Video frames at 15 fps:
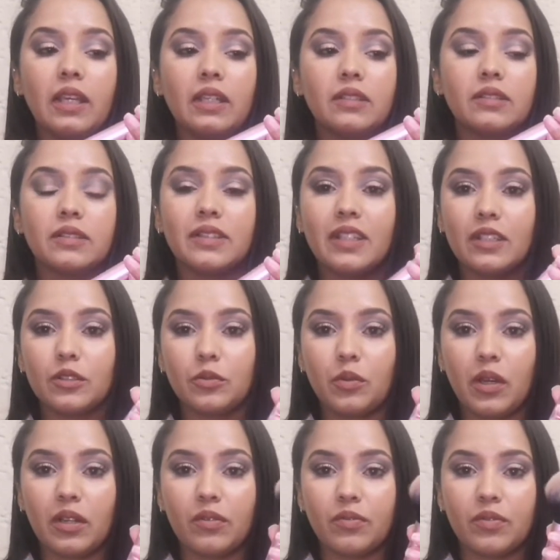is this
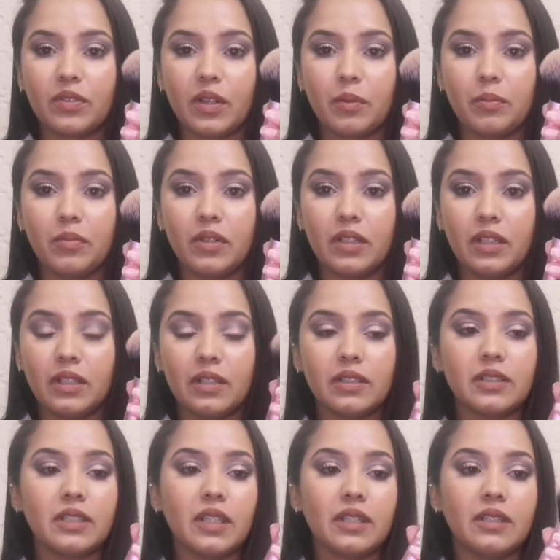one from
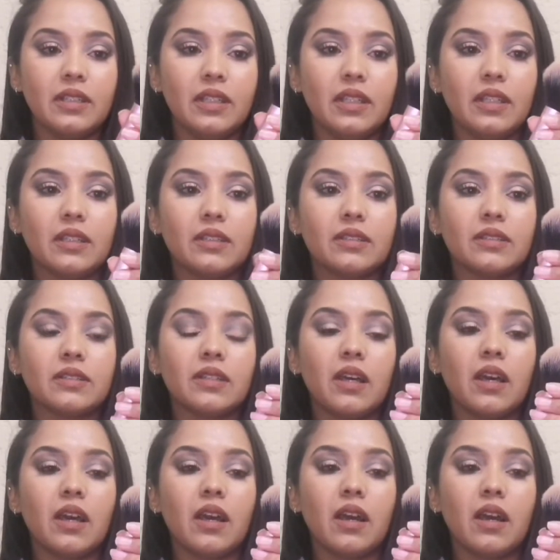Real Techniques.